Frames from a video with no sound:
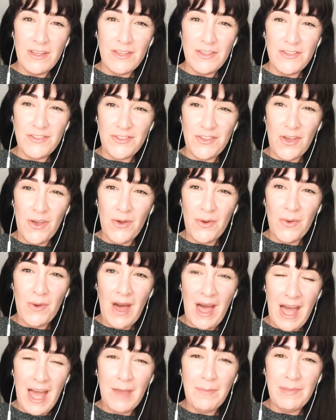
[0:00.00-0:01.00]
So
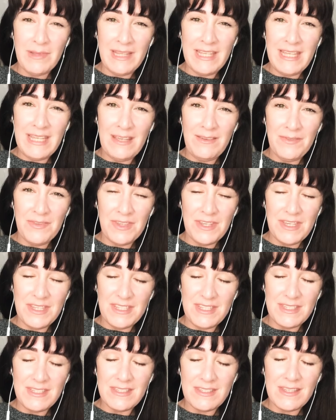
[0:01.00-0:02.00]
I believe that
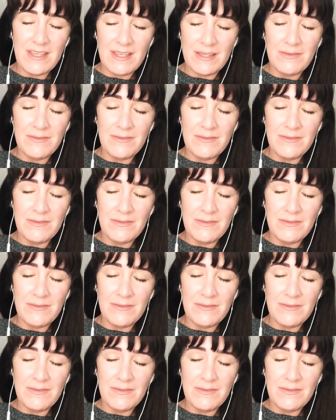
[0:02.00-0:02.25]
it's